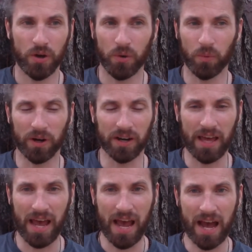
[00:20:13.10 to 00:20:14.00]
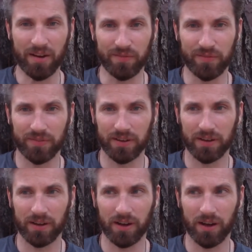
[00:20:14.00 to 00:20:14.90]
we're going to have
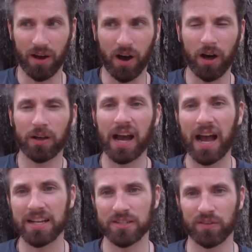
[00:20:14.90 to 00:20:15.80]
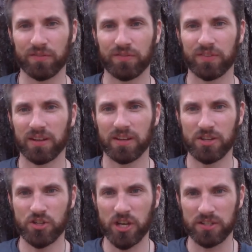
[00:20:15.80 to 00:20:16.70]
all kinds of
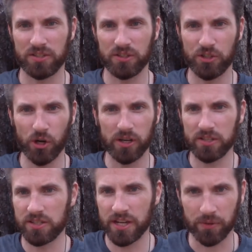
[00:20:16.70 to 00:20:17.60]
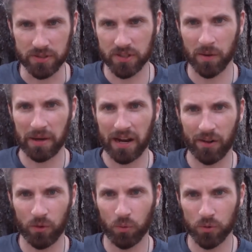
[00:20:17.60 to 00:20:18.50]
just dirty secrets coming out
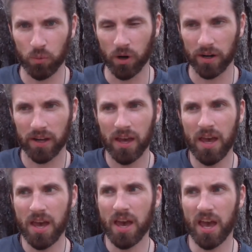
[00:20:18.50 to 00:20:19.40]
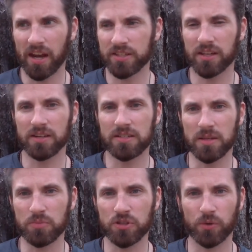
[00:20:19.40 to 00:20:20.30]
of the woodwork. And it's going to
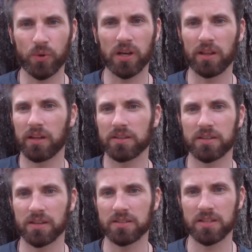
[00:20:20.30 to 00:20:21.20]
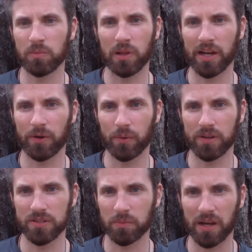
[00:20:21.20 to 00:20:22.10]
seem surreal, and it's going to seem like we're
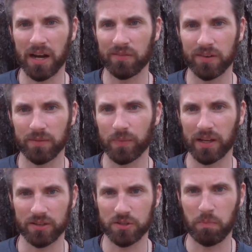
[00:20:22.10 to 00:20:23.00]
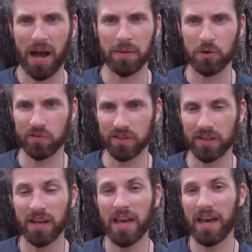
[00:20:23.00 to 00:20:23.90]
in some kind of like a spy movie
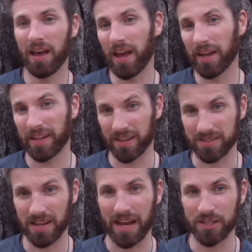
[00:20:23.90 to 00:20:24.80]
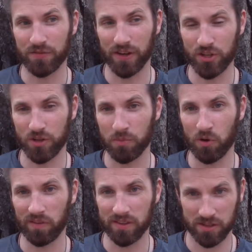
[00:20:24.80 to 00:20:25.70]
and like a science fiction
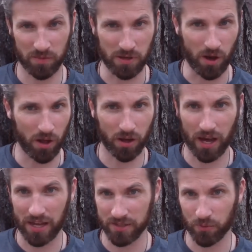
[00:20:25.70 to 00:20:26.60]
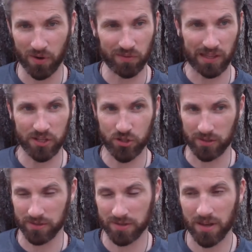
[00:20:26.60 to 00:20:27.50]
movie. There's going to be all kinds of
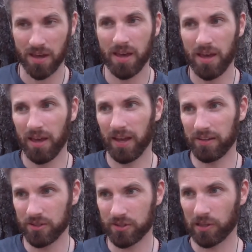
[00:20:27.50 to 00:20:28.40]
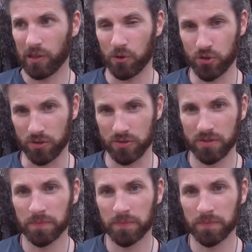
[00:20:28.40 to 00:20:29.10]
revelations and disclosures.